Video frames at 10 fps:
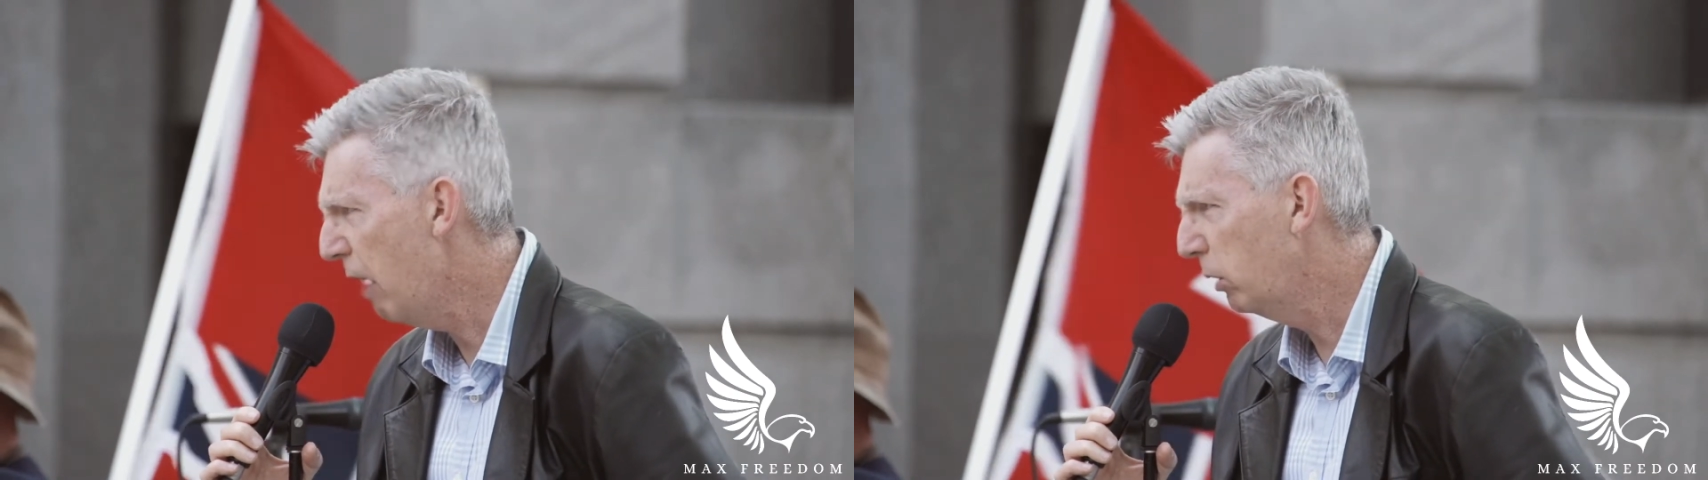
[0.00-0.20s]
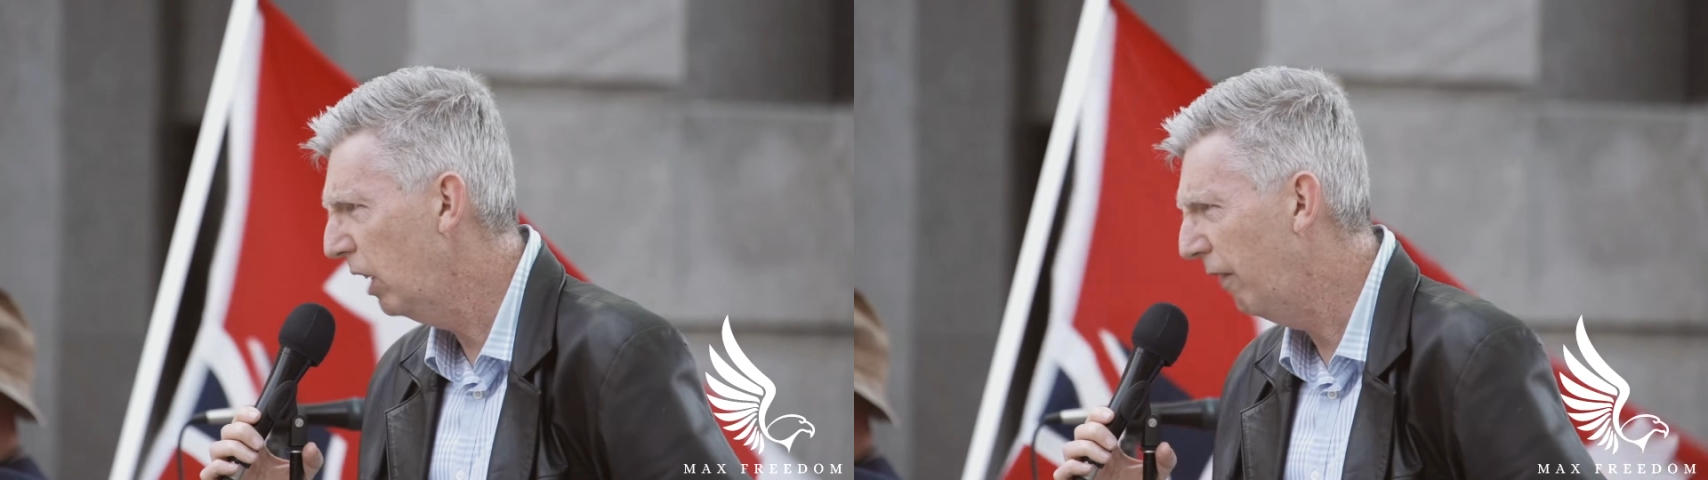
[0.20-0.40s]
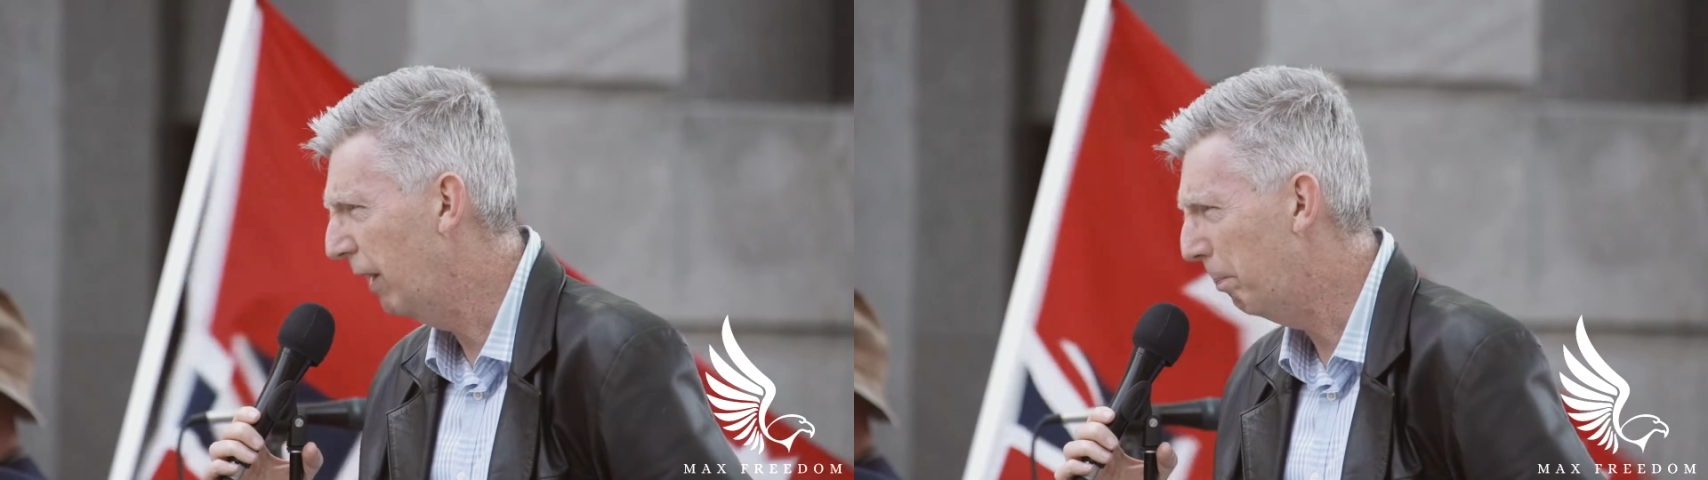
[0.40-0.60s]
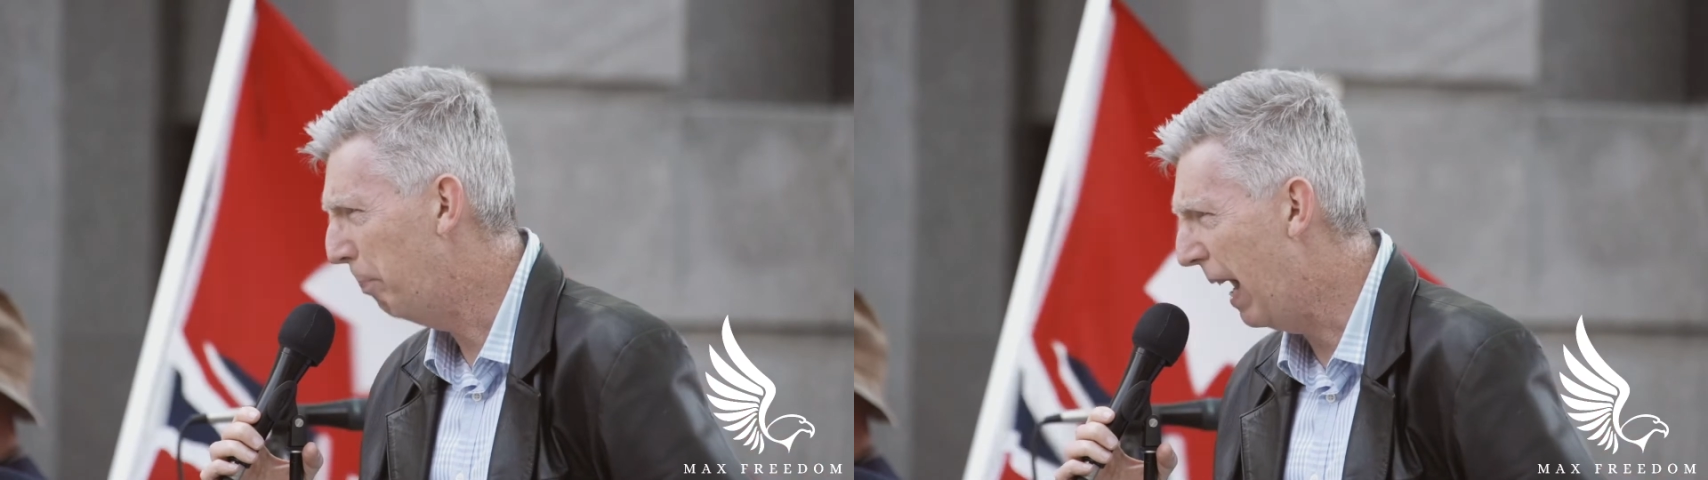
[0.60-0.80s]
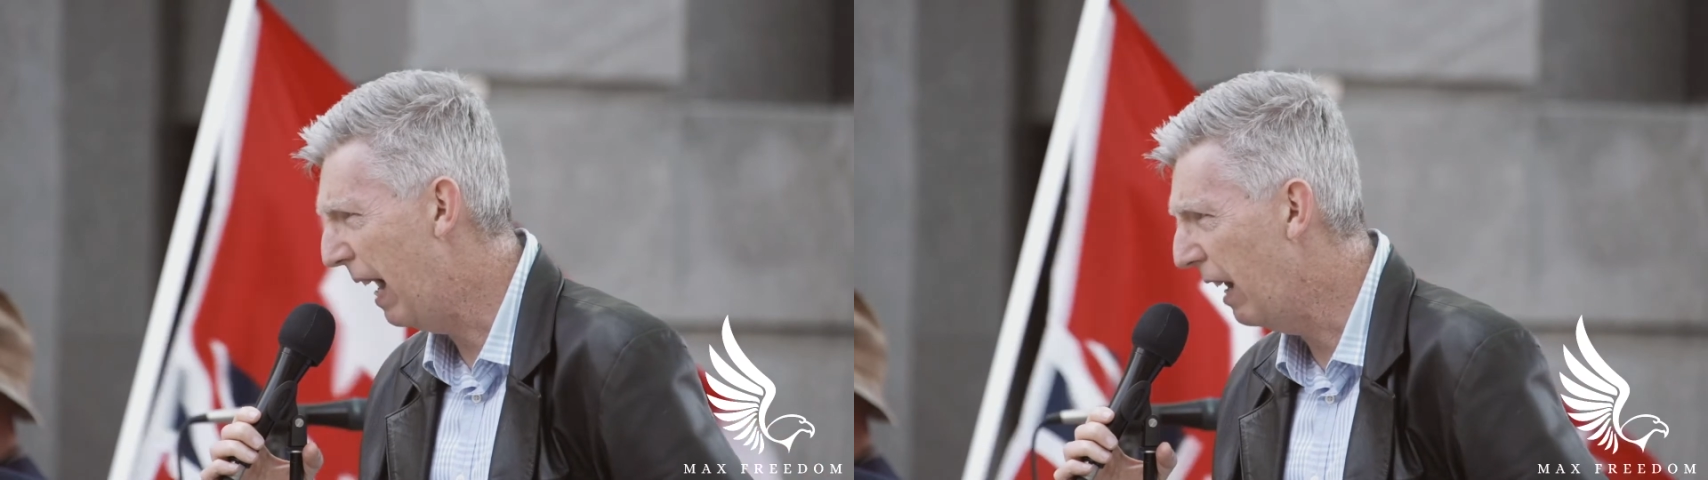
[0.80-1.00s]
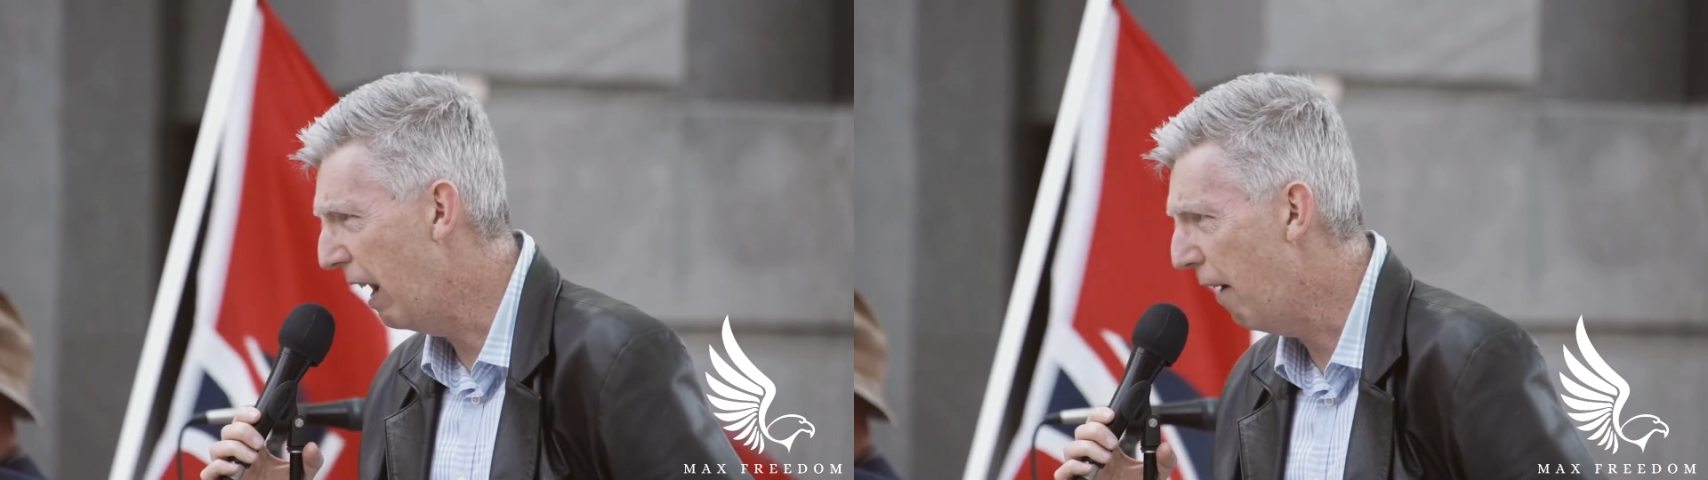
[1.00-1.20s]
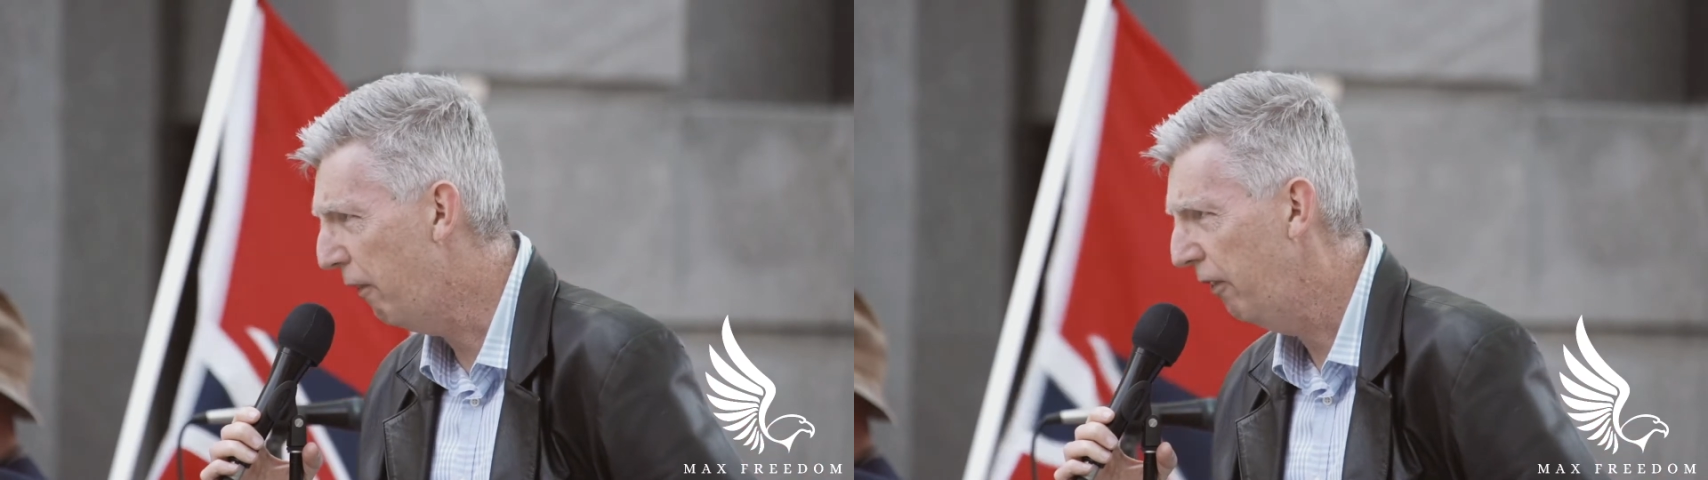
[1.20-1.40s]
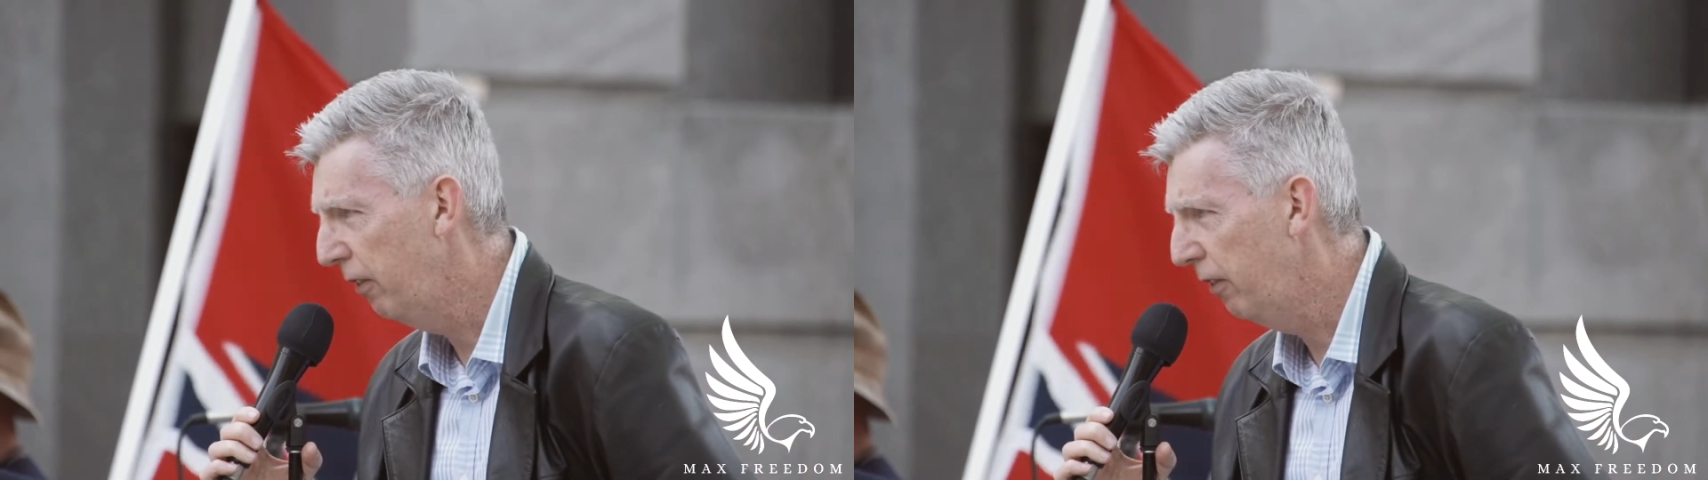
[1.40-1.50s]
wasn't even bad enough.